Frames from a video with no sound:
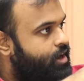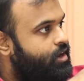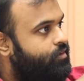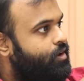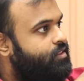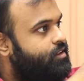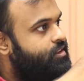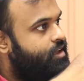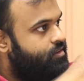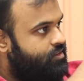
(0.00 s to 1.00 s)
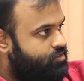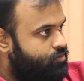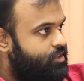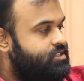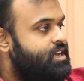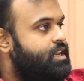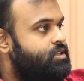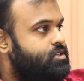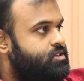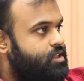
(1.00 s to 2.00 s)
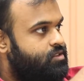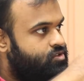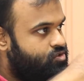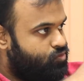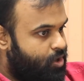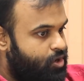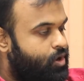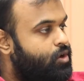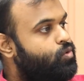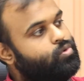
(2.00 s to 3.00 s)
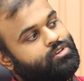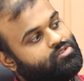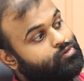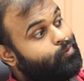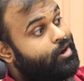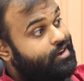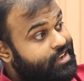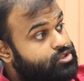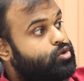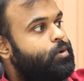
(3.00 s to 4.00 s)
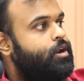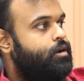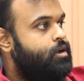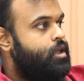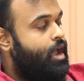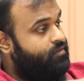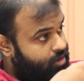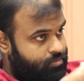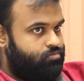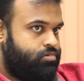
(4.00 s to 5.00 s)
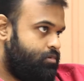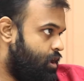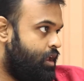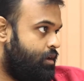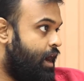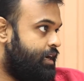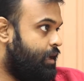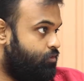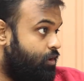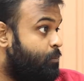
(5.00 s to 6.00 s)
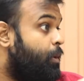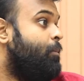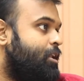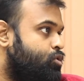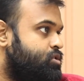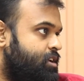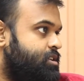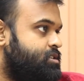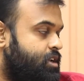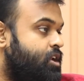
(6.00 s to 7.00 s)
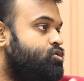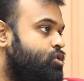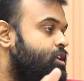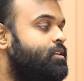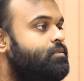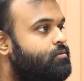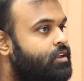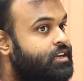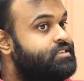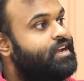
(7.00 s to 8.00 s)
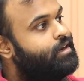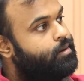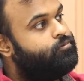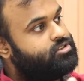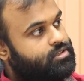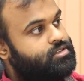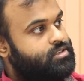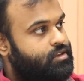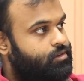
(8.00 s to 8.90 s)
identify that this is where the challenge is, and this is what you can do. This is what needs to be done. And at times we implement those changes and ensure that it is set up for success.